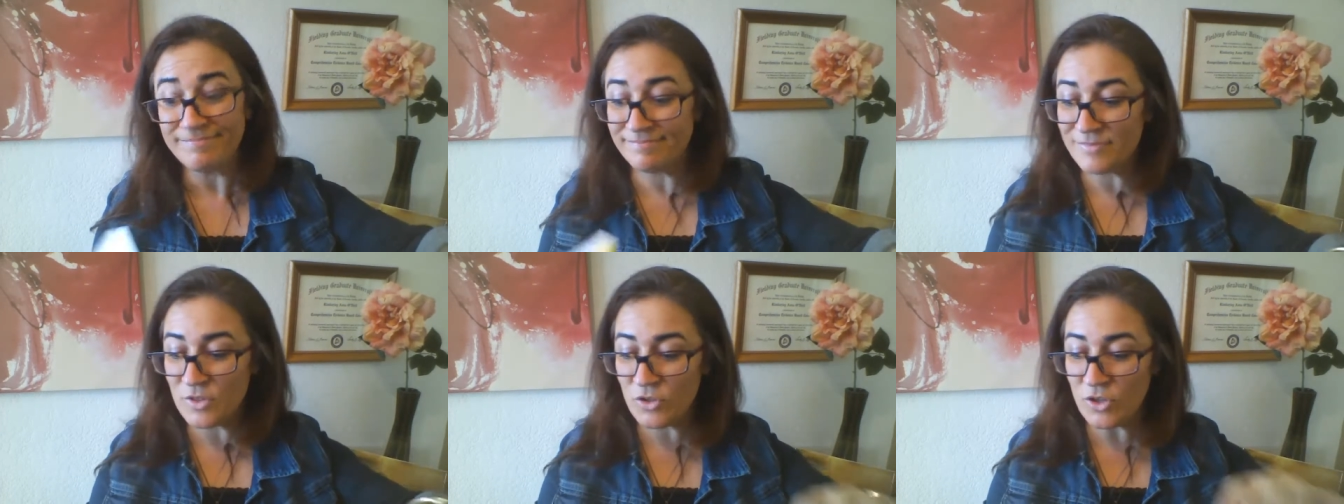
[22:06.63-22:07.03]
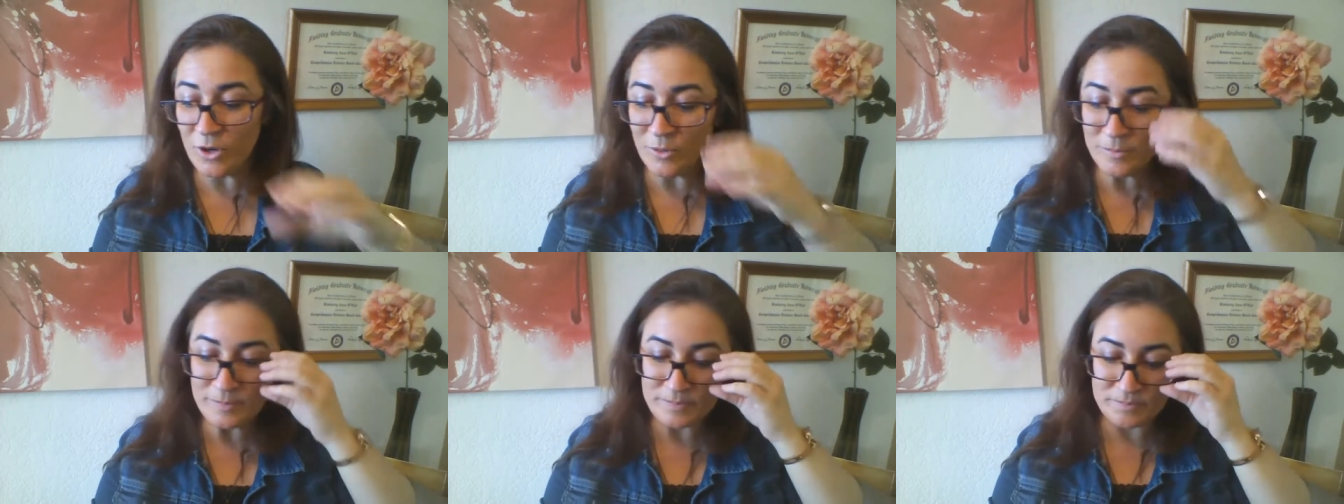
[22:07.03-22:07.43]

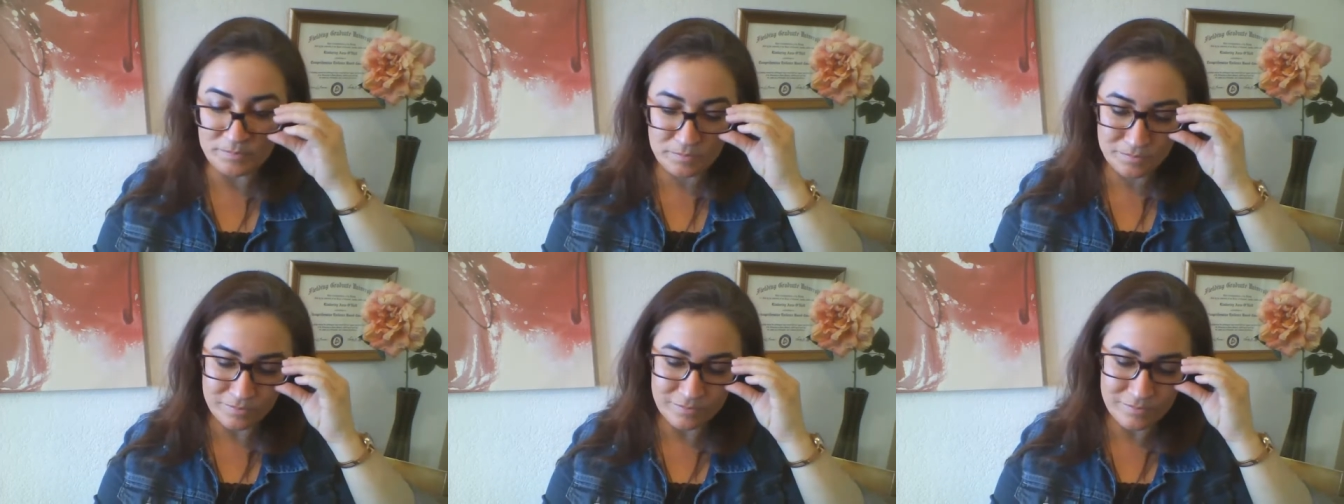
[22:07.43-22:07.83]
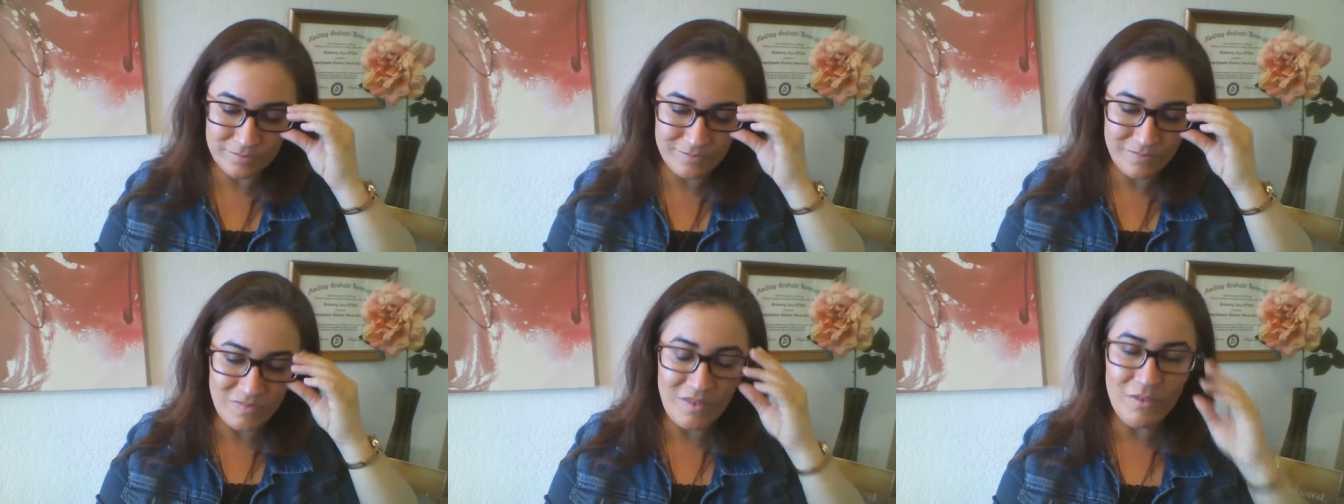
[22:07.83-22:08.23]
so,
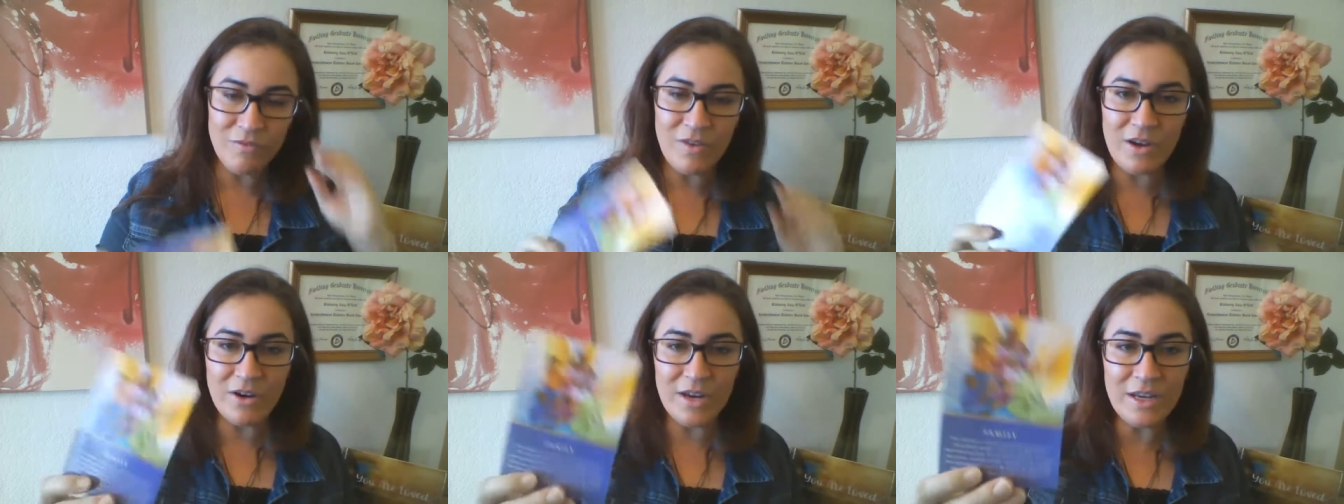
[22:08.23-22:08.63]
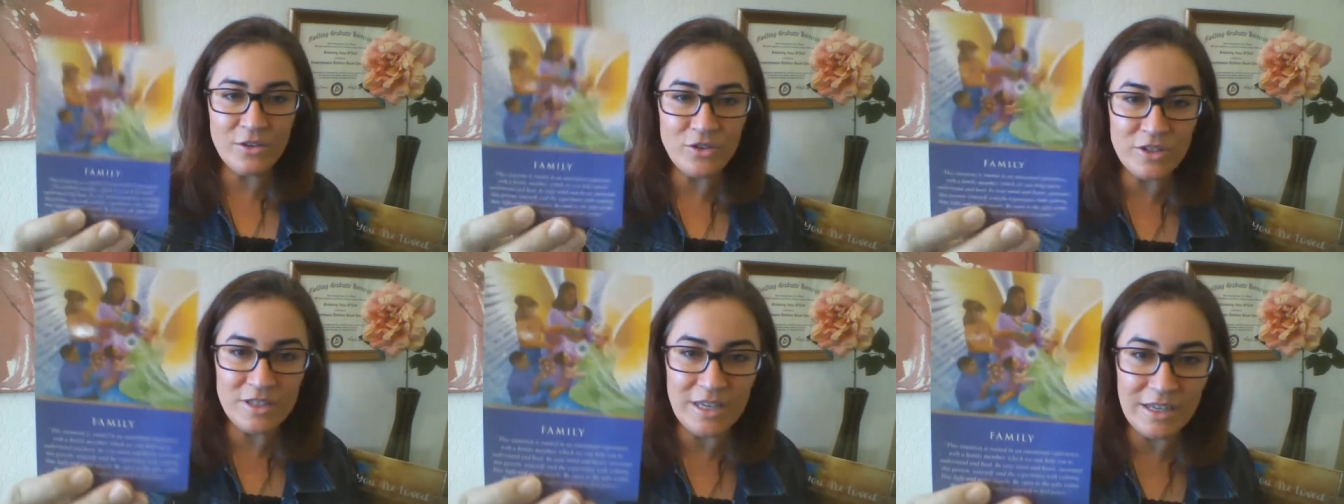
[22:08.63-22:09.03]
very
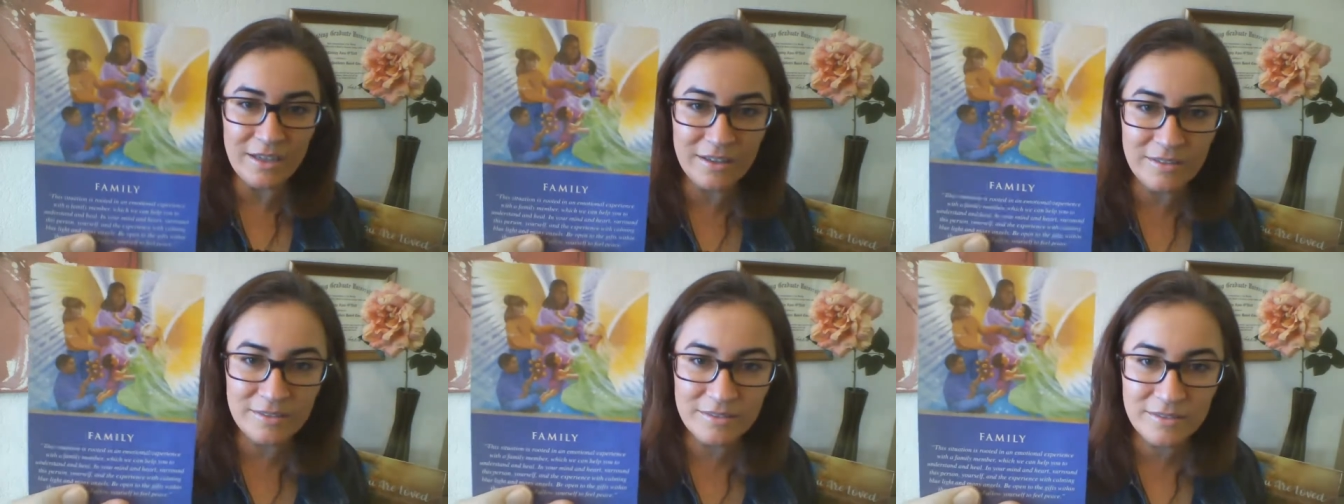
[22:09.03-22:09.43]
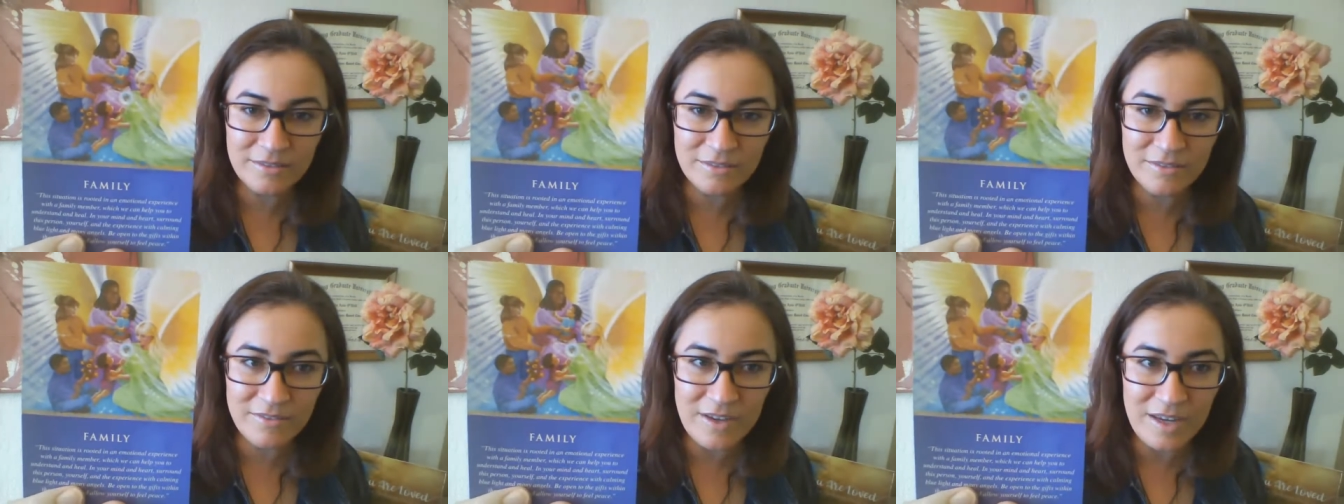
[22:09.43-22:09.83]
interesting.
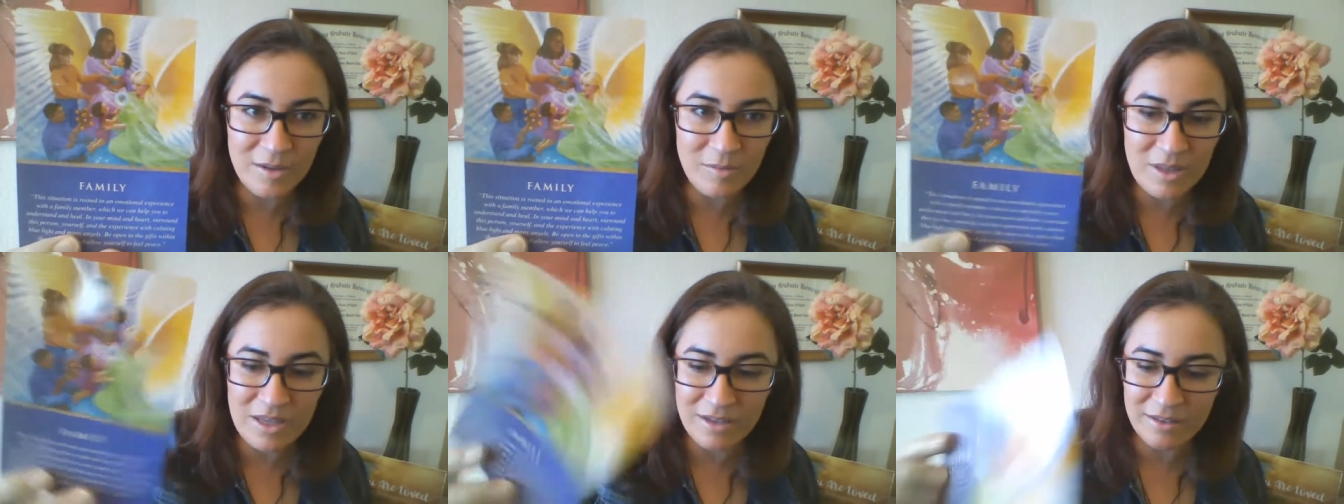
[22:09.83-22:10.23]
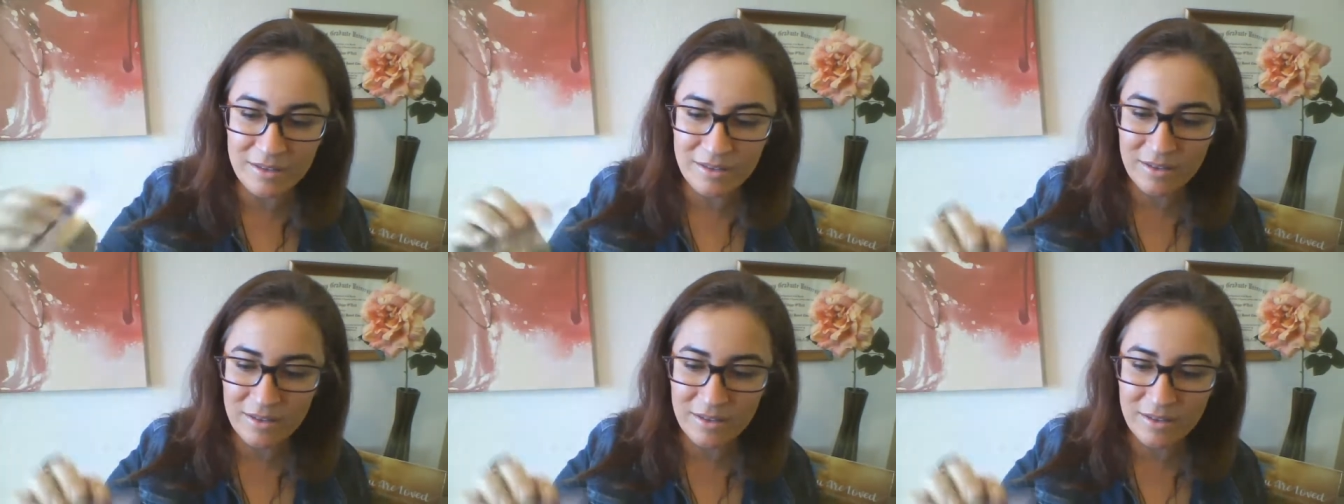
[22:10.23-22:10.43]
Family.